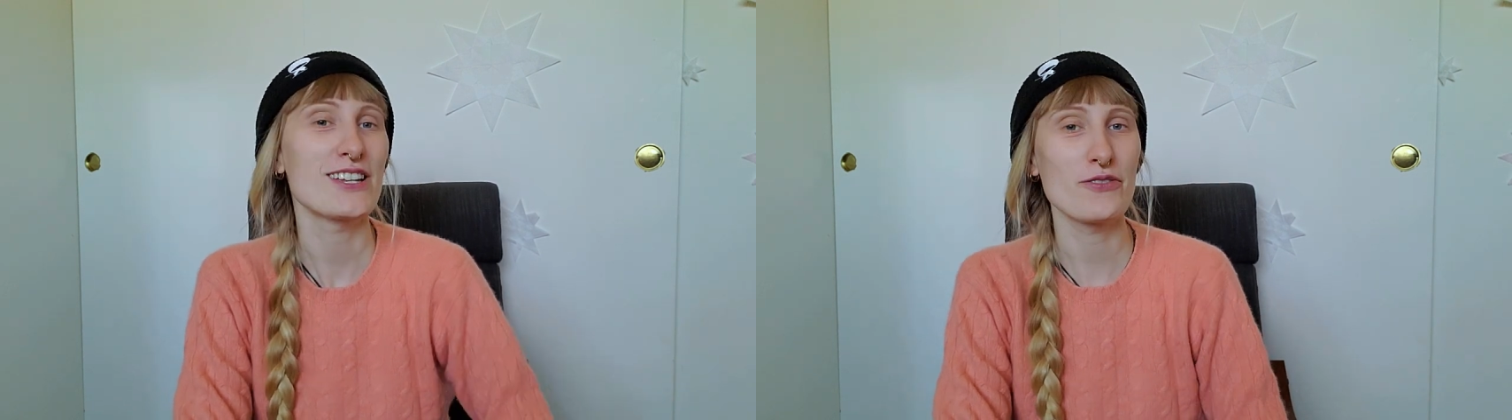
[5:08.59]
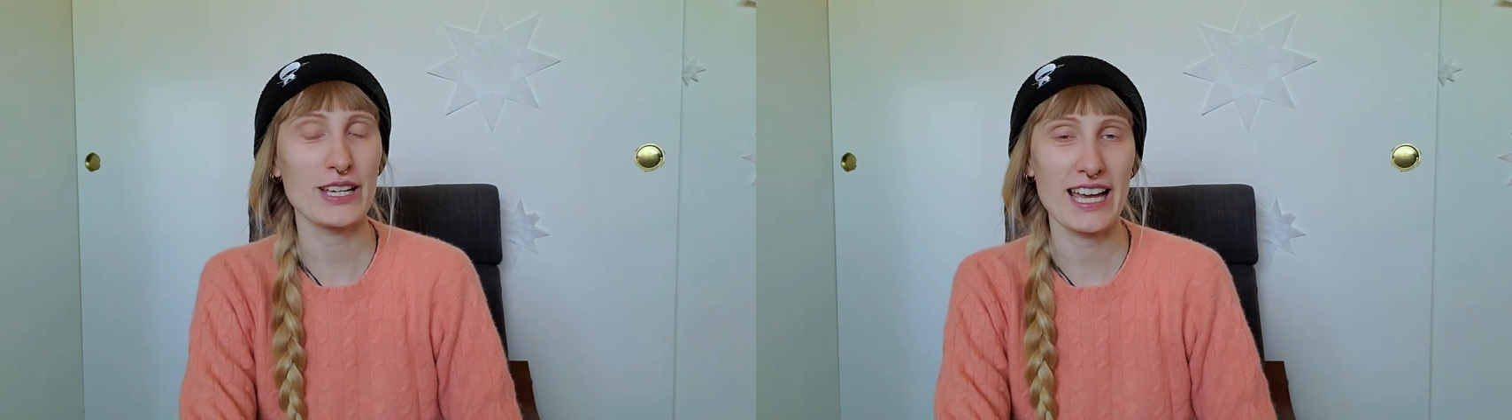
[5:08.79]

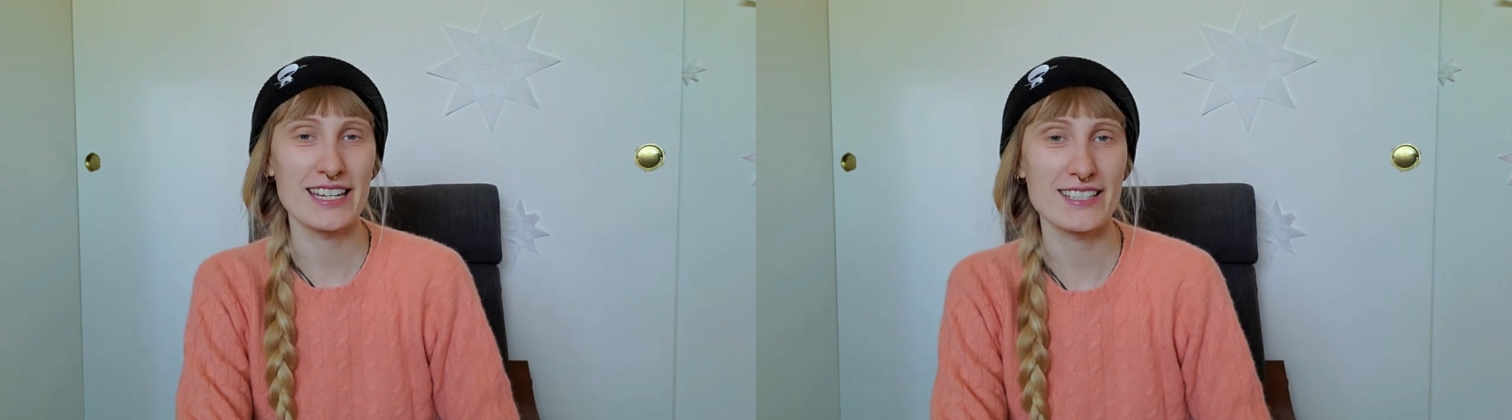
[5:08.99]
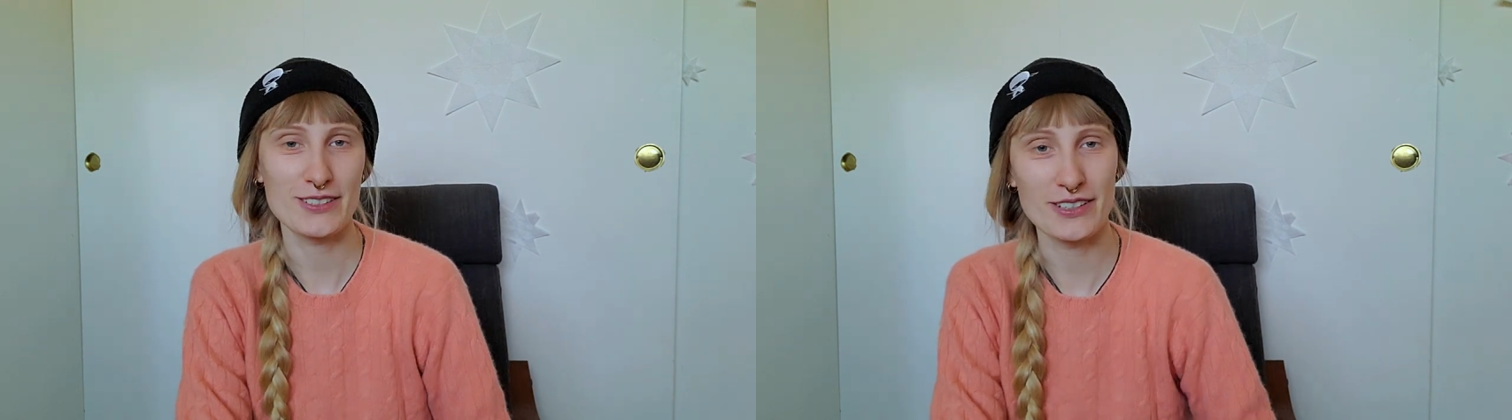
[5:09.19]
Don't
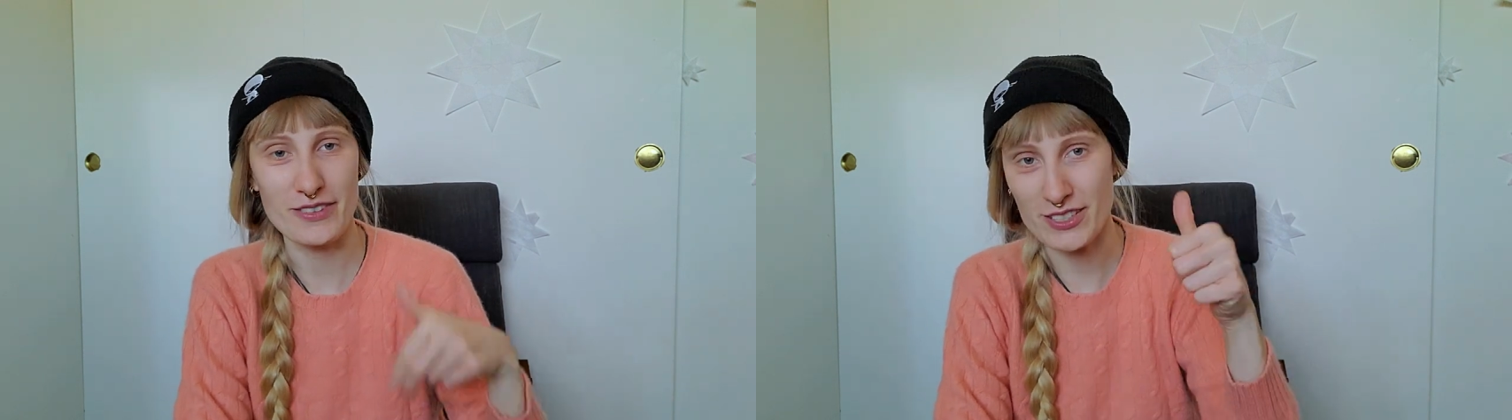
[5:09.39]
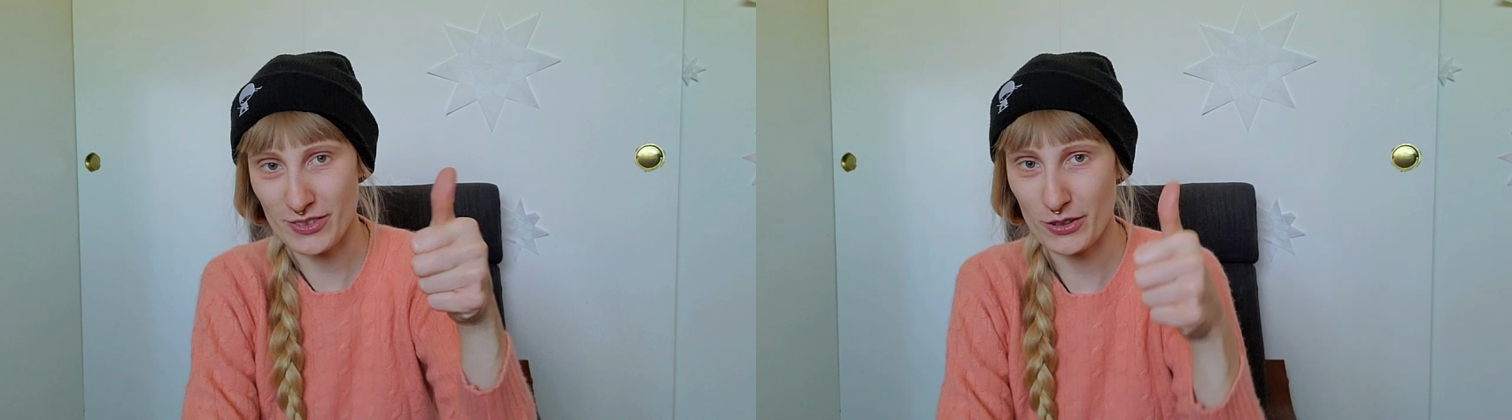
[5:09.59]
forget to give
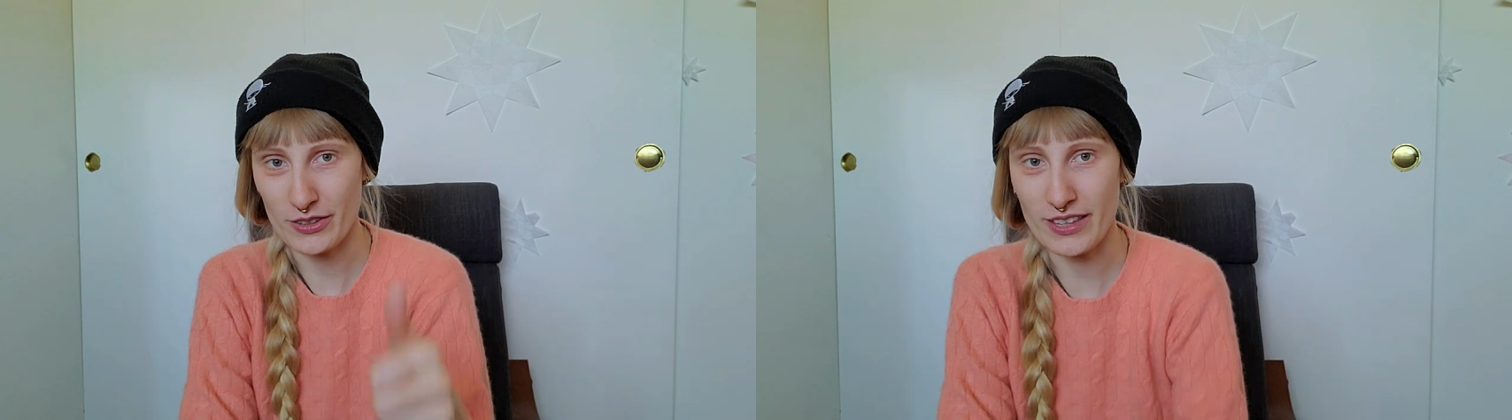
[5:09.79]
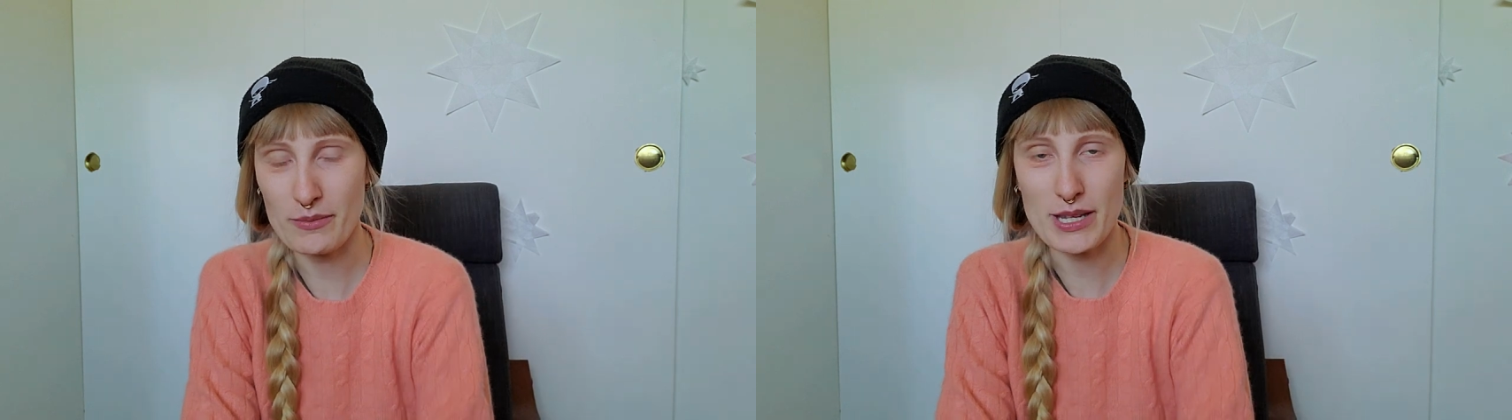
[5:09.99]
this video a
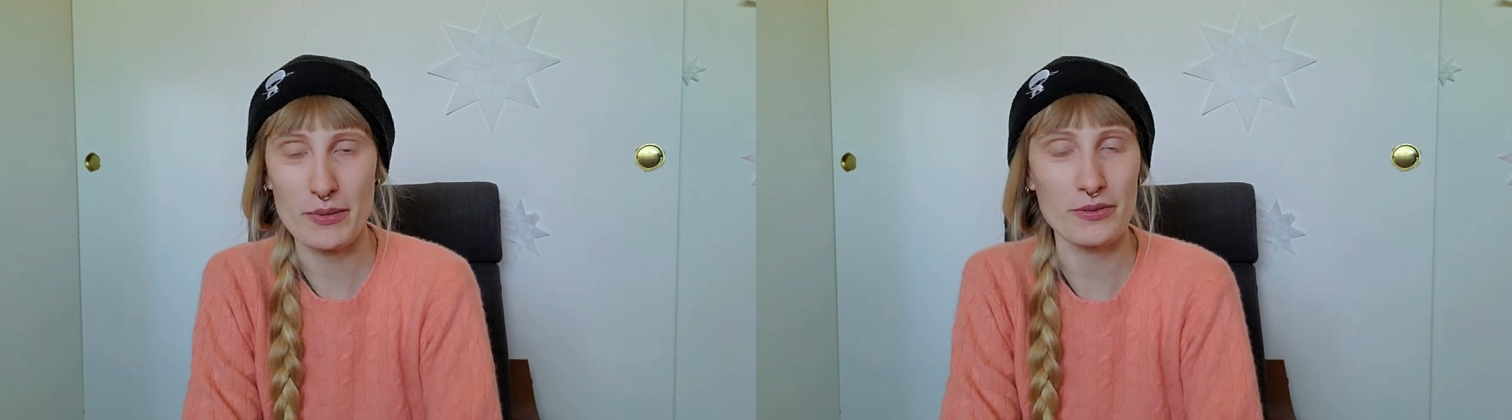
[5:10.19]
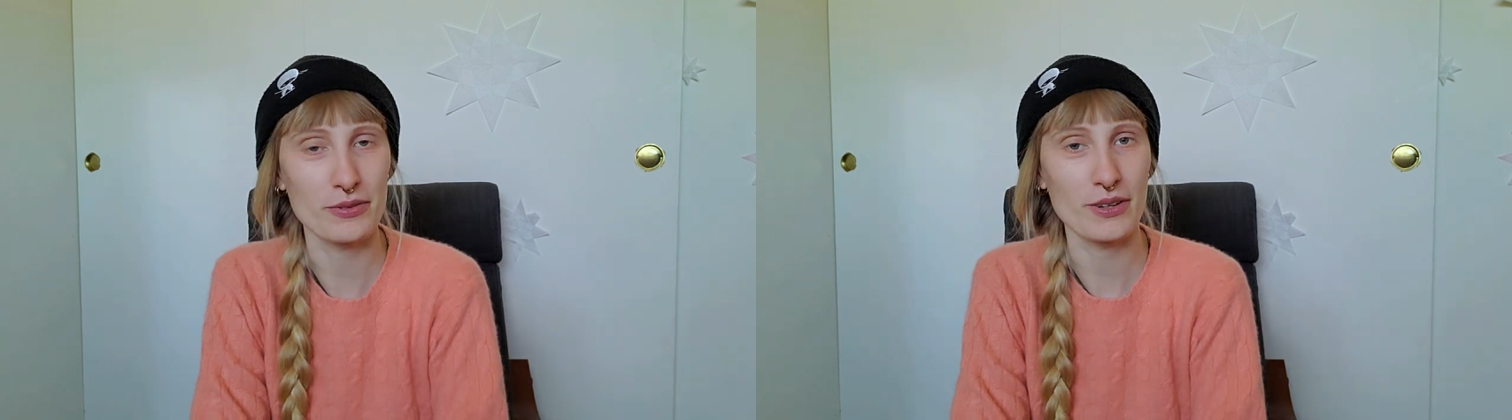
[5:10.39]
thumbs up
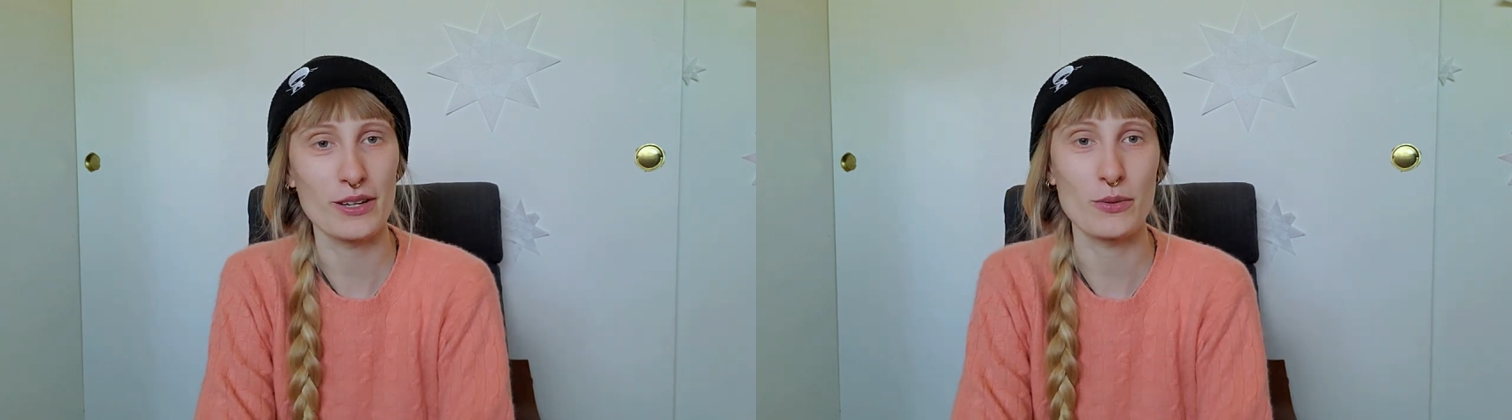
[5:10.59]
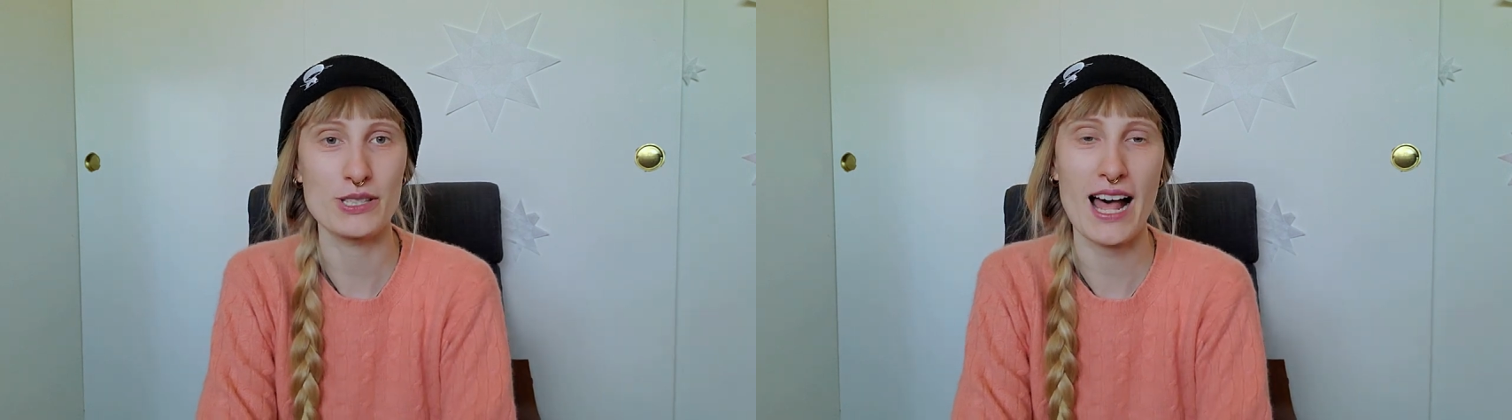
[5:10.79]
if it
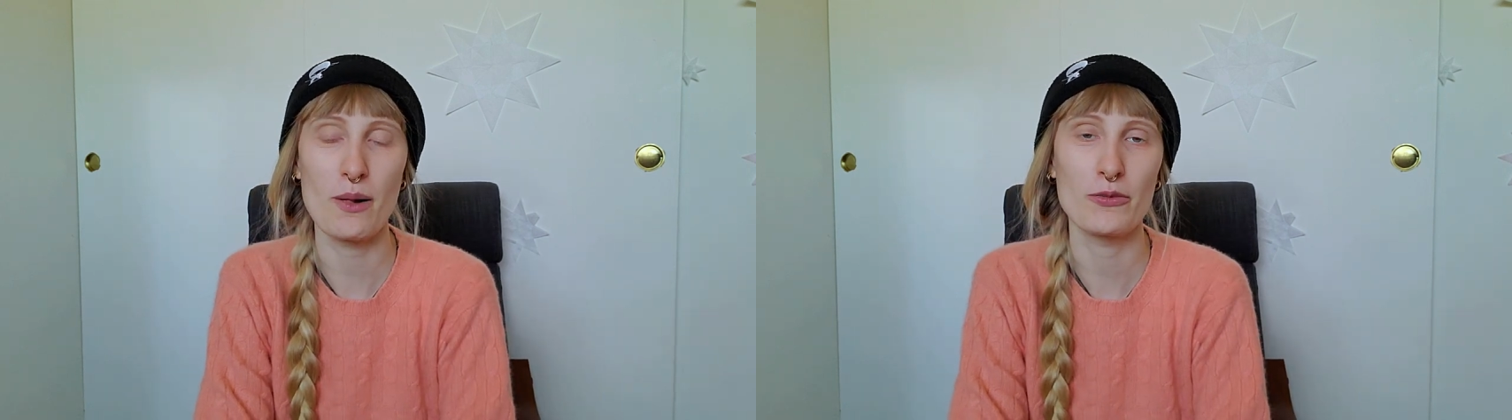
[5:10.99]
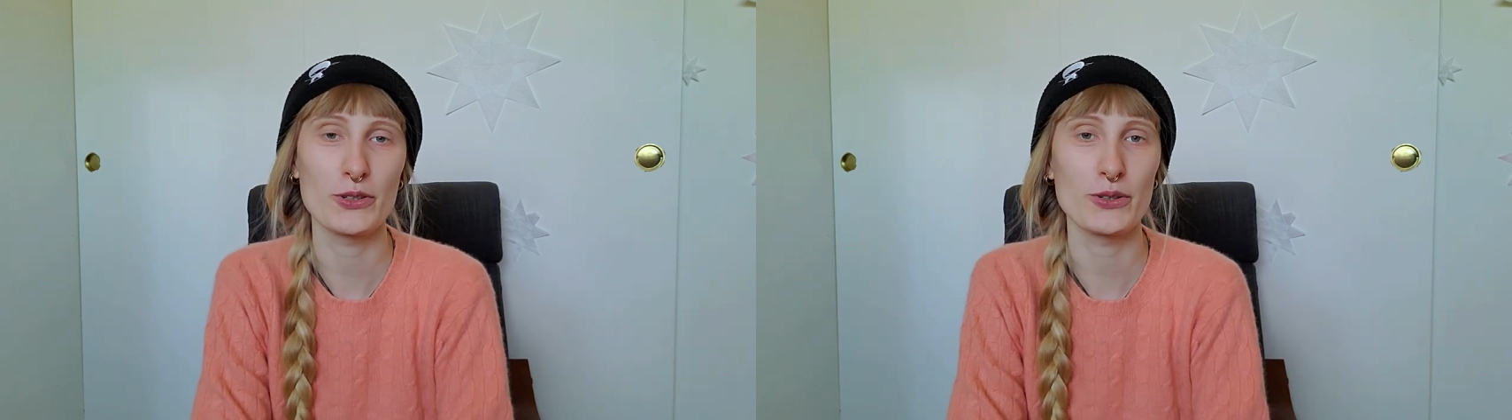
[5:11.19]
was a
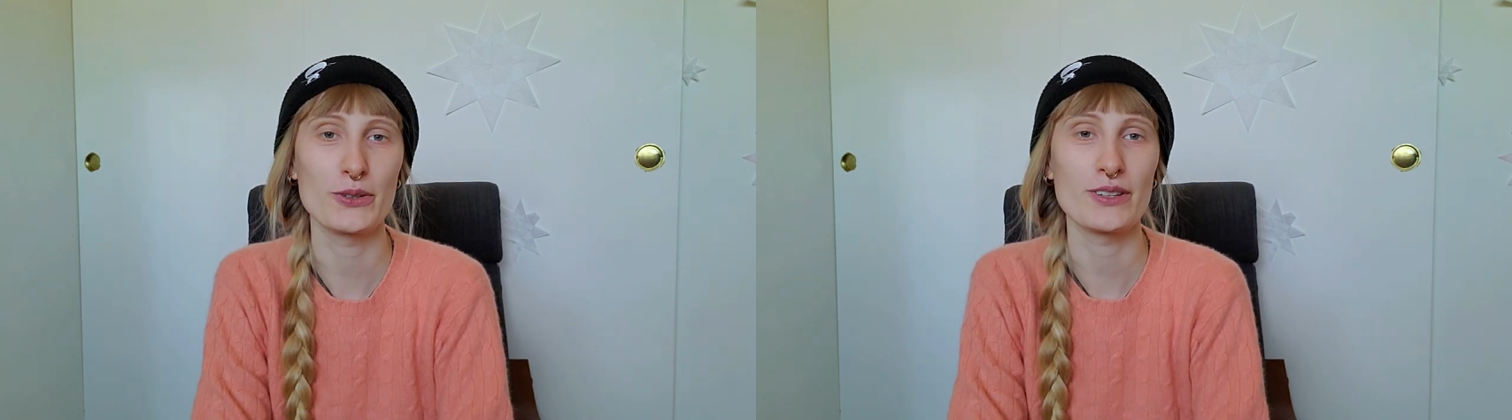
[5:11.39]
help for you.